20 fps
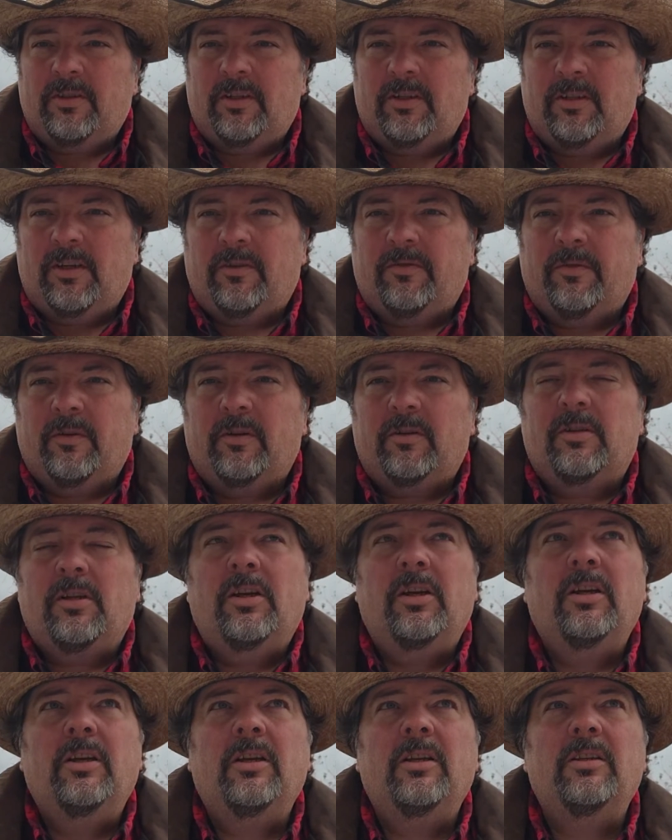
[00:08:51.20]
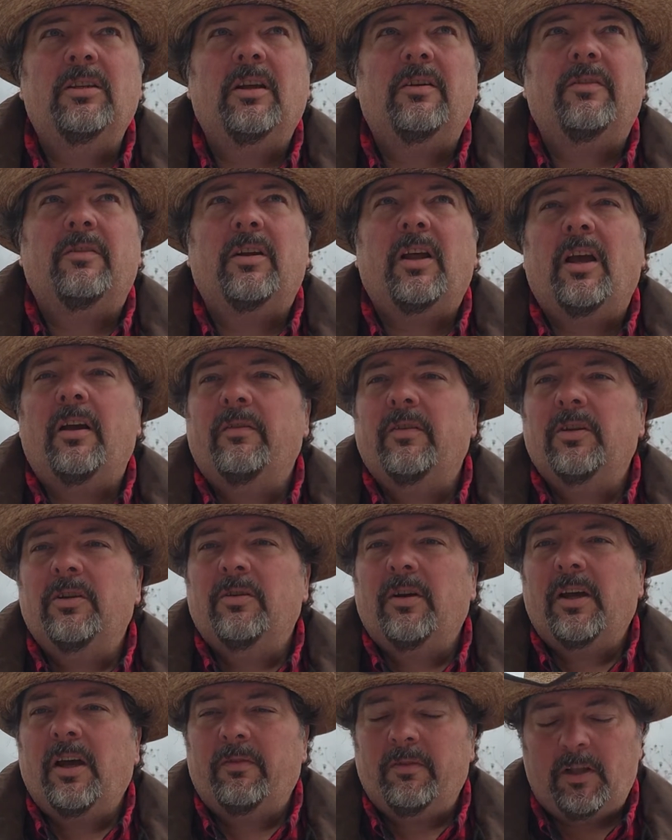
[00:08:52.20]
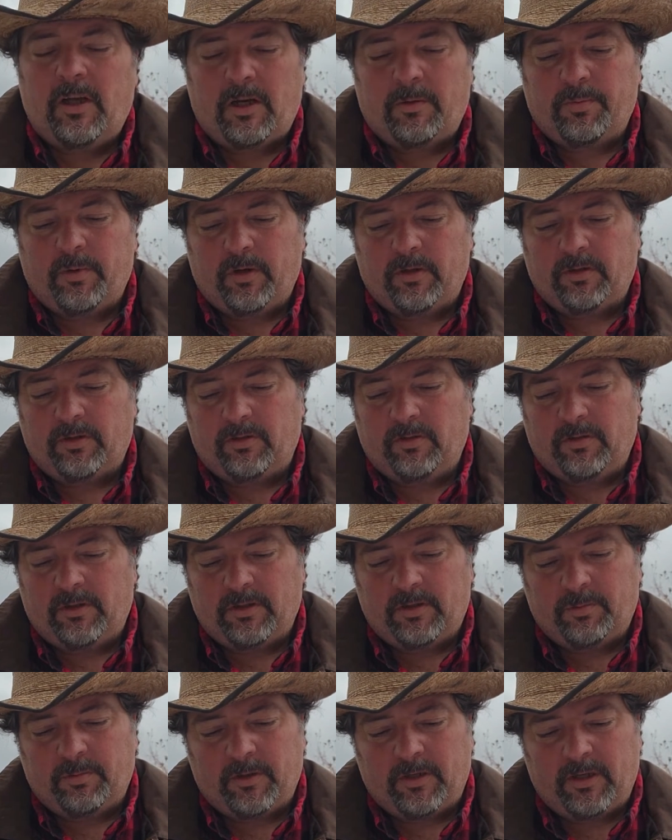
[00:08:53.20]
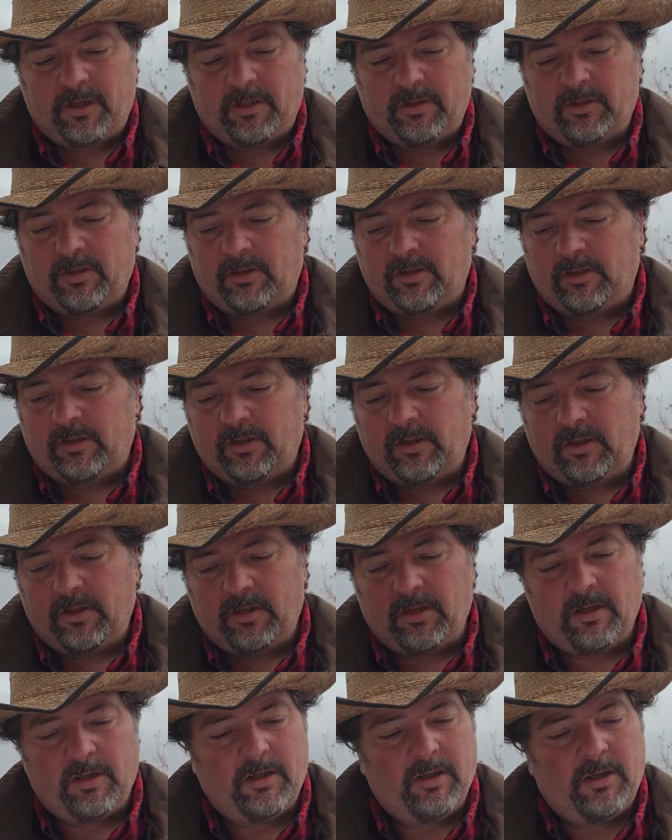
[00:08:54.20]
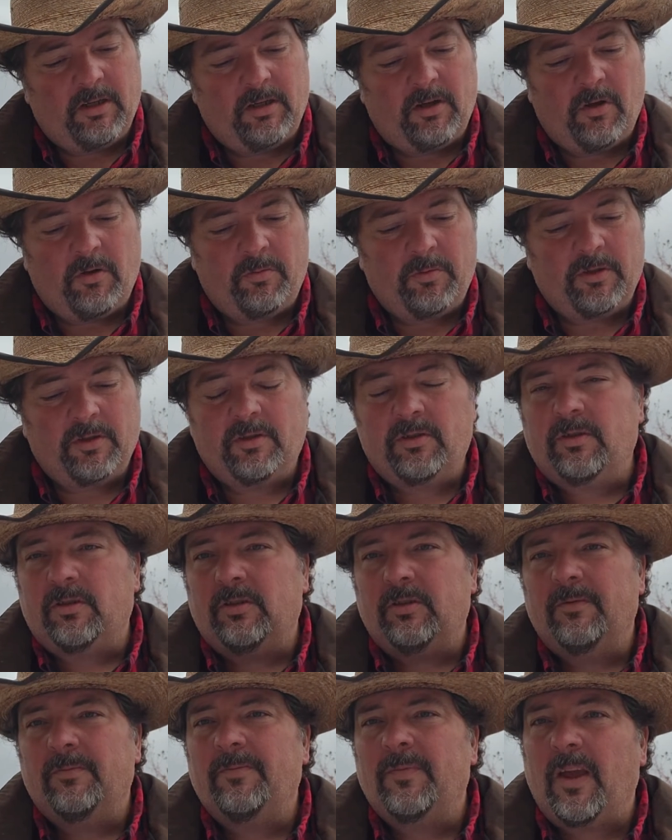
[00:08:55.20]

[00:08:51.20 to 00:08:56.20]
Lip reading: in a different avenue. I have a lot of personal experience in homeless.